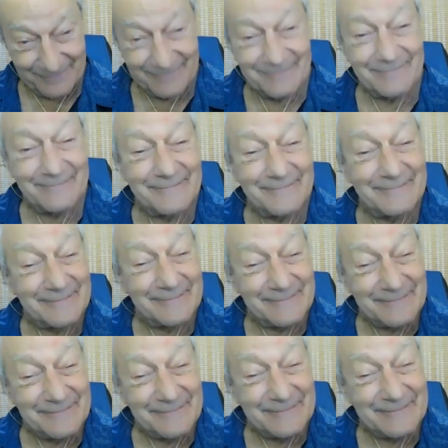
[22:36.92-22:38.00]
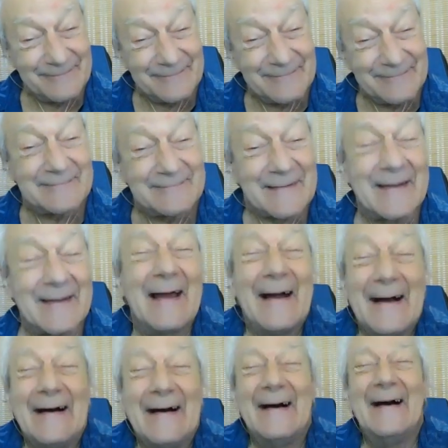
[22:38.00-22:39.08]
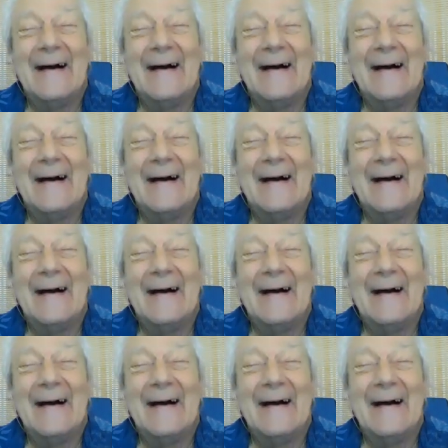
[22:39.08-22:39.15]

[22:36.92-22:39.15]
you know, I'm starting to get more awake.